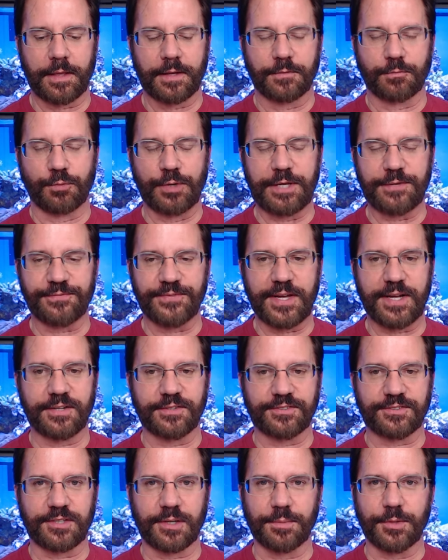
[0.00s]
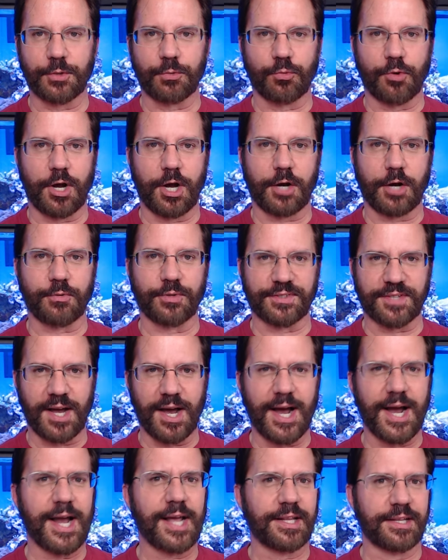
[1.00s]
we found some of the rock was
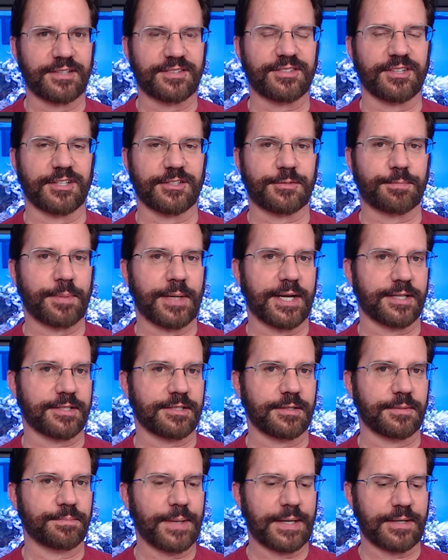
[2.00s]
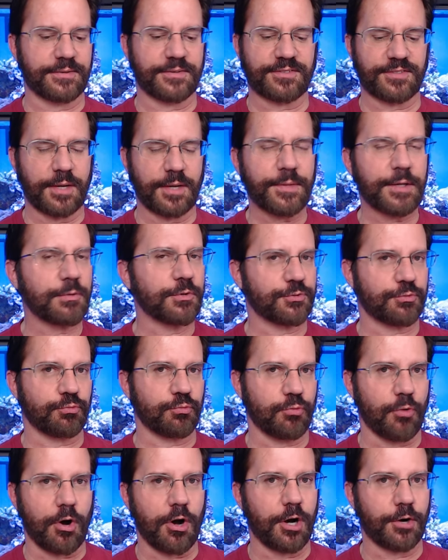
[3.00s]
highly suspect, but something was
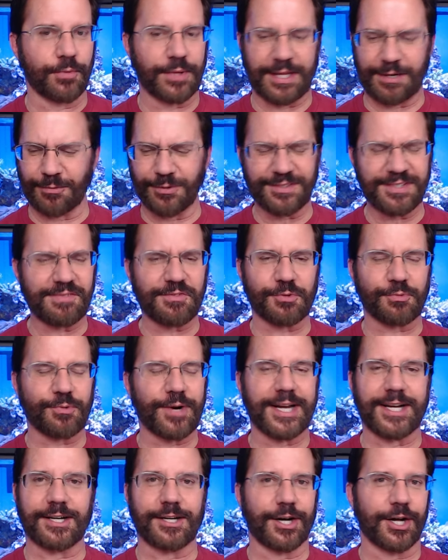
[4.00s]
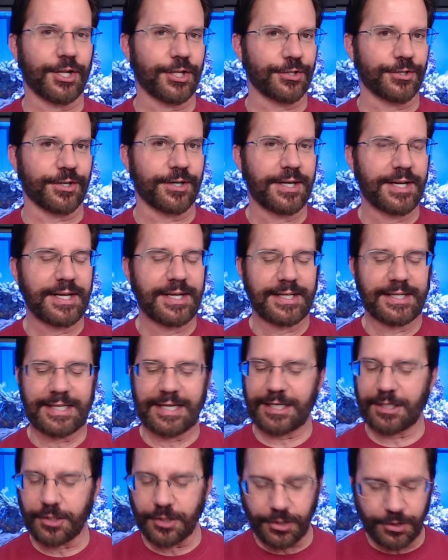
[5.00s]
wrong with it. It wasn't even the right color.
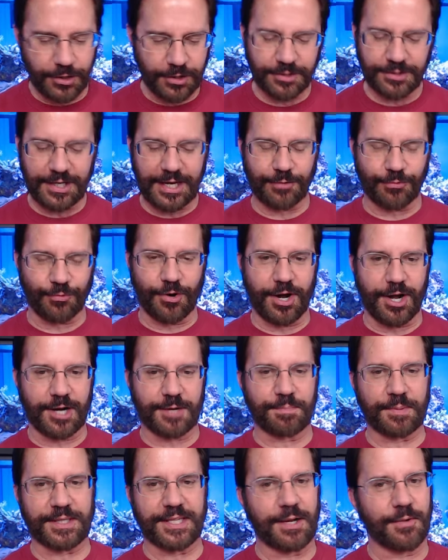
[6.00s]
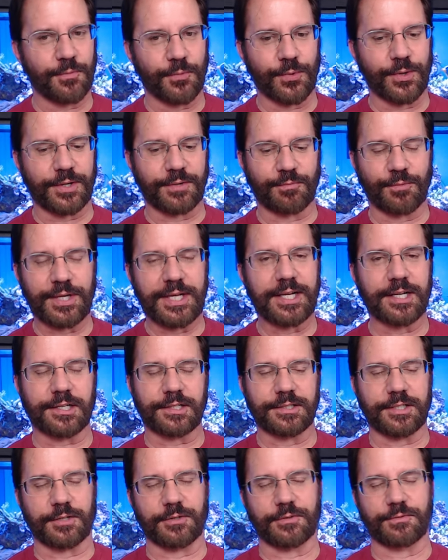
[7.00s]
It looked like rock, but then when we,
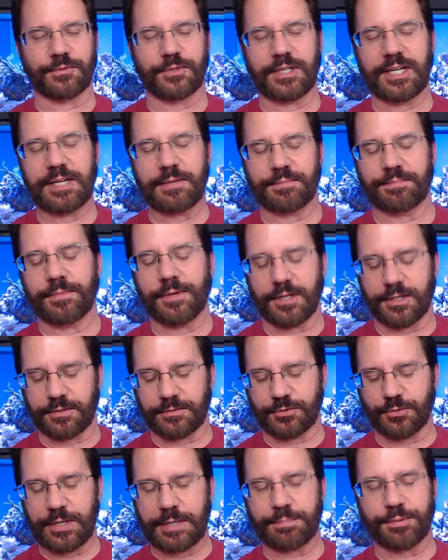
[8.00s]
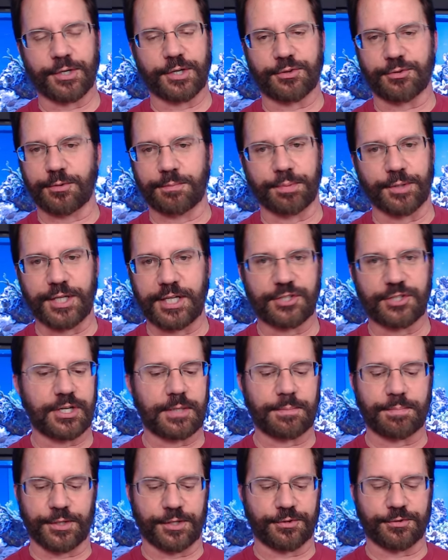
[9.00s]
Dwayne put it through bleach, he
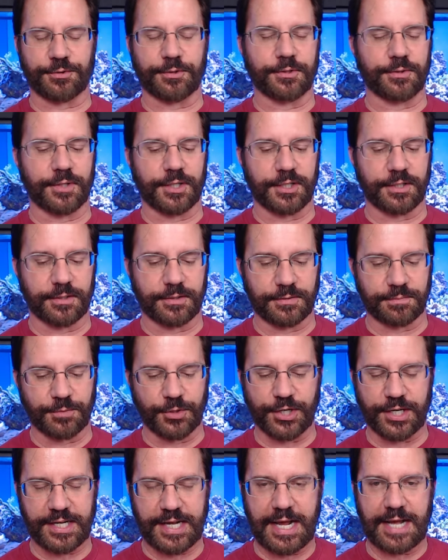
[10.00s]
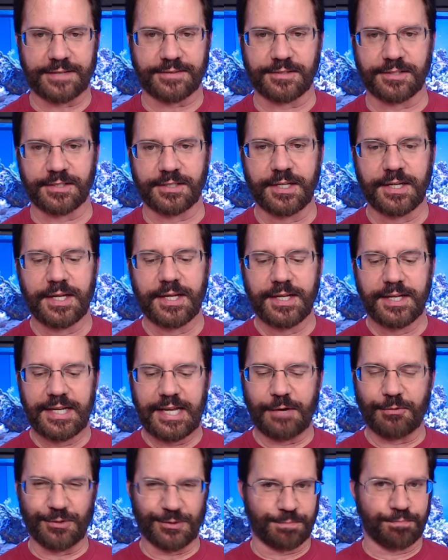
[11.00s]
put it through muriatic acid, it
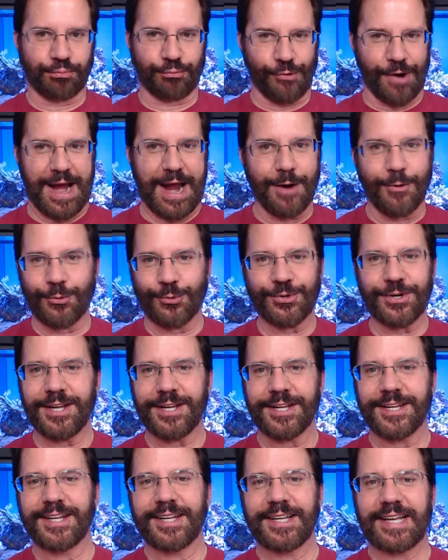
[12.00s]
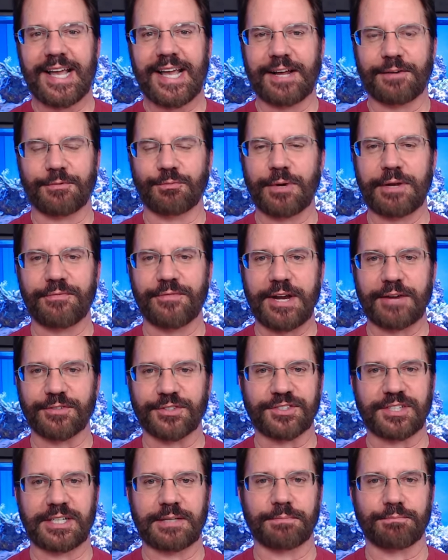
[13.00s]
was brown, and we've never
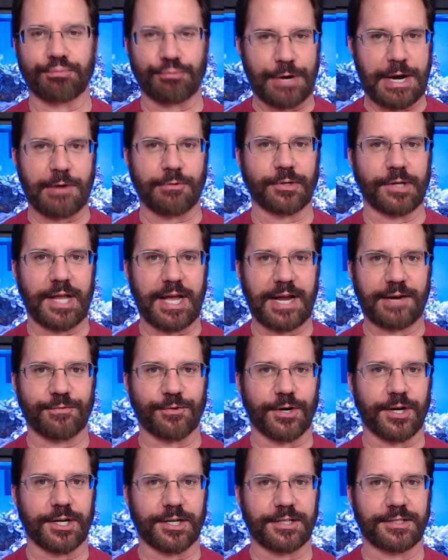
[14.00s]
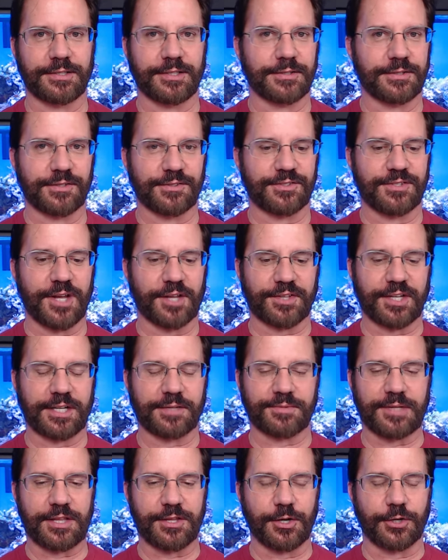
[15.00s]
seen brown live rock. There's nothing comes
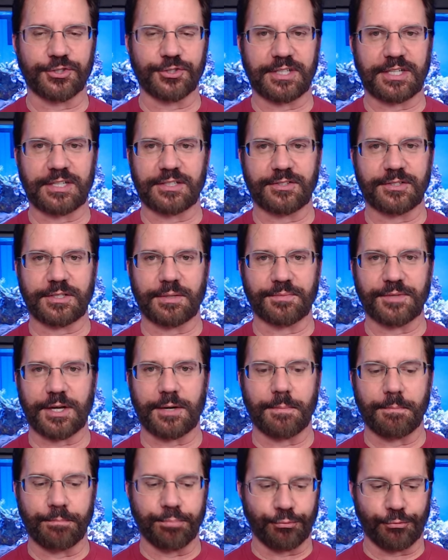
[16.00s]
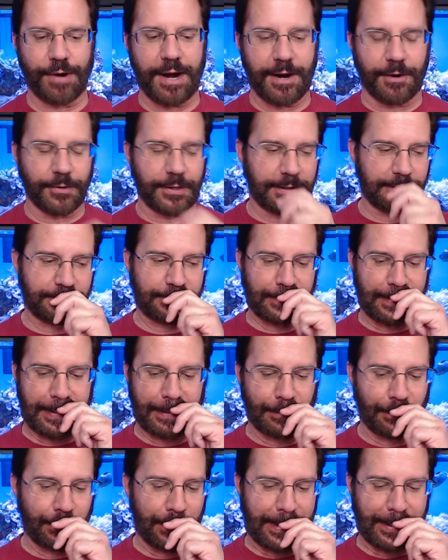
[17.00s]
out of the ocean that comes out brown. It's very
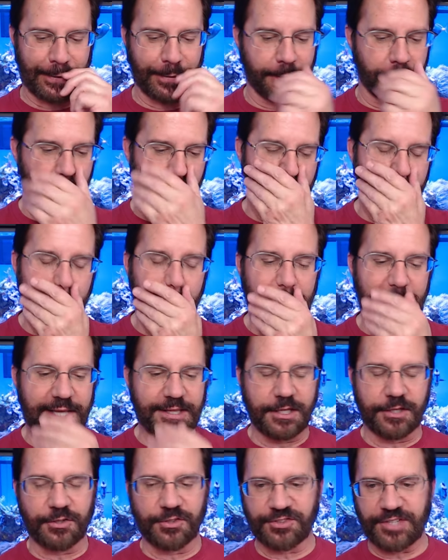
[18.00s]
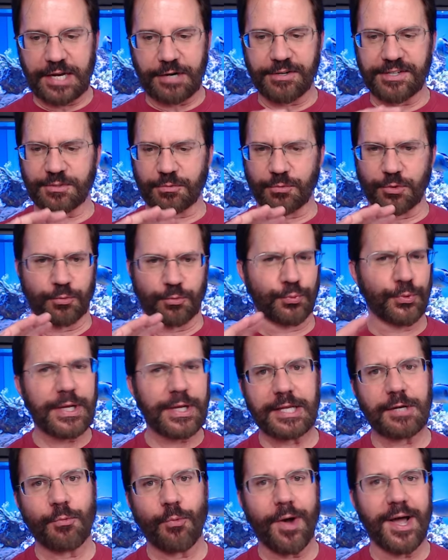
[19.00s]
weird. And then those areas that were
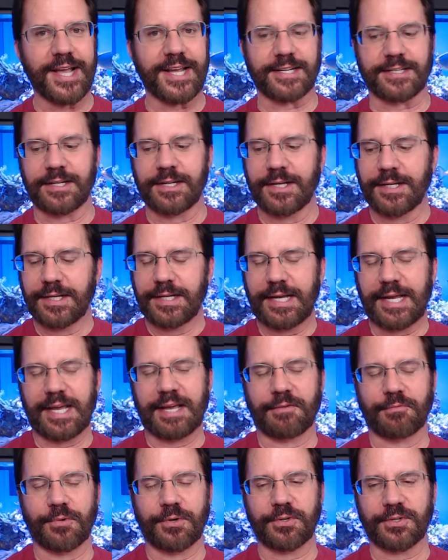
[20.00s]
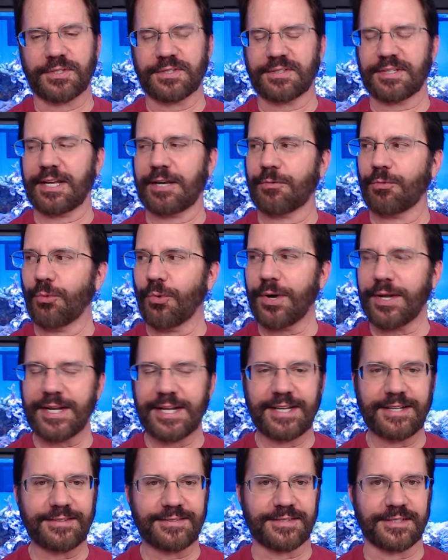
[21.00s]
really white, and we were just like, what
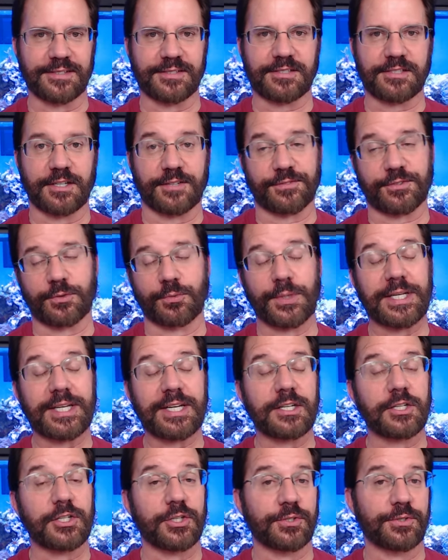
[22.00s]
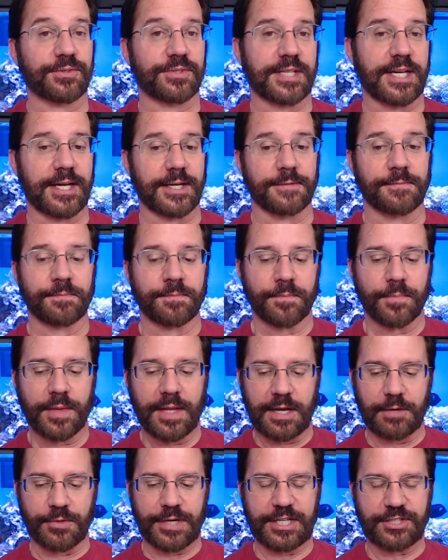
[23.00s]
is this stuff? So we didn't use that.
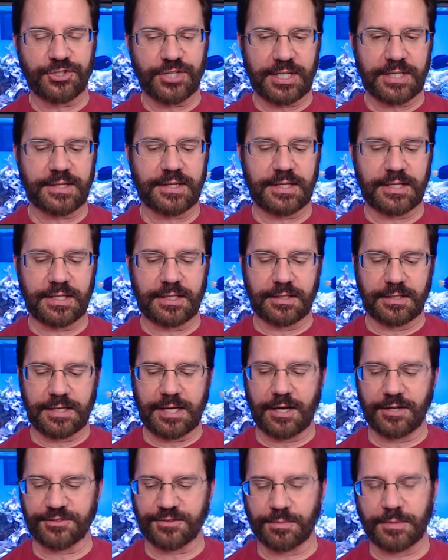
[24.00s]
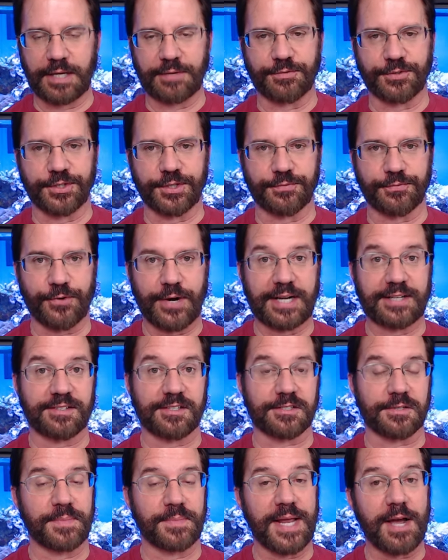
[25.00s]
And when I checked the calcium level in the frag
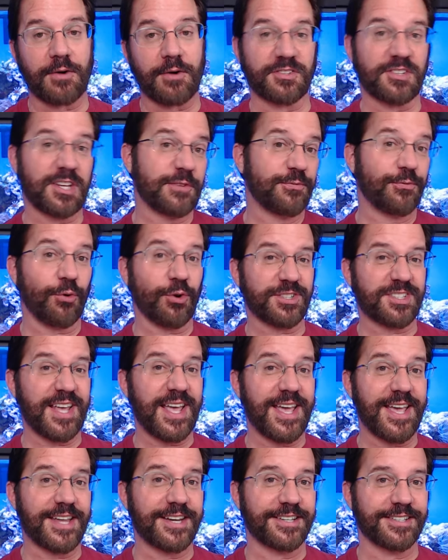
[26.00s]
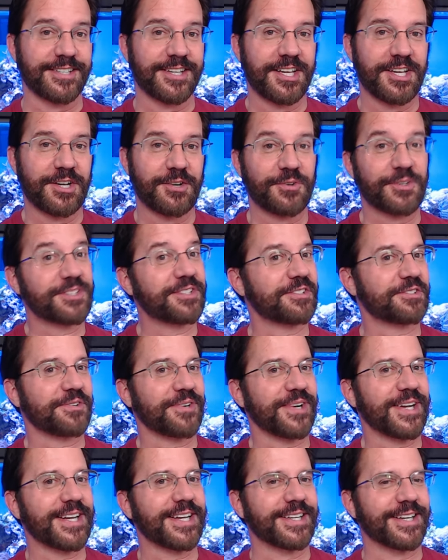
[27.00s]
system now, it's like 410, which is
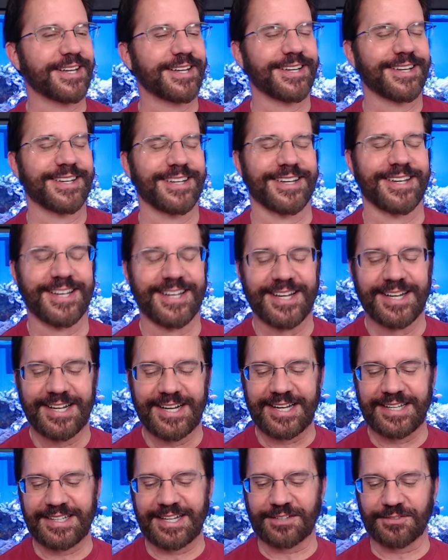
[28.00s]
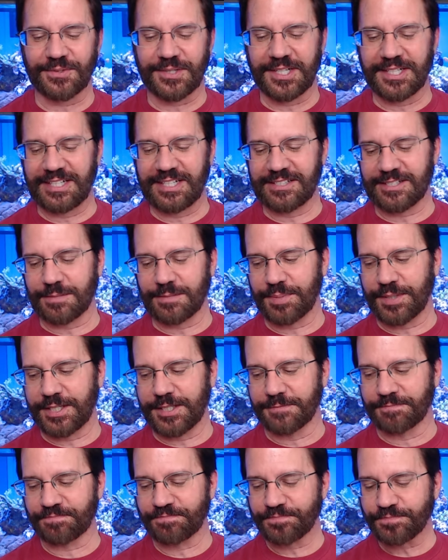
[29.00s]
great. And that's what it needs to be.